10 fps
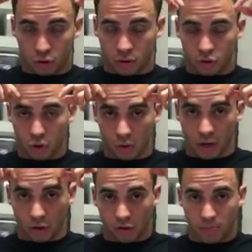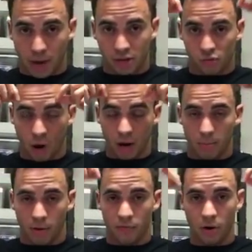two little spikes right
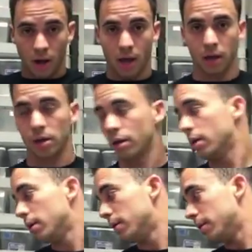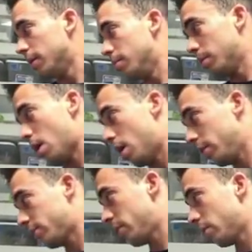above their head.
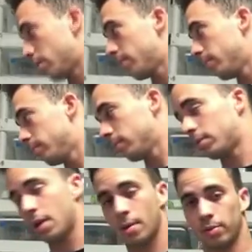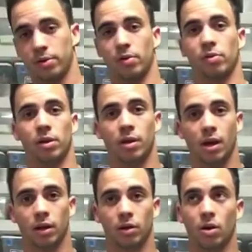Honestly, they're the opposite of
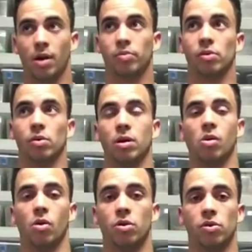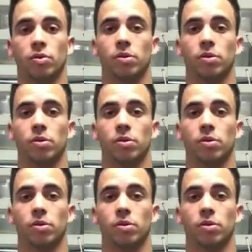Satanic. They're absolutely gorgeous.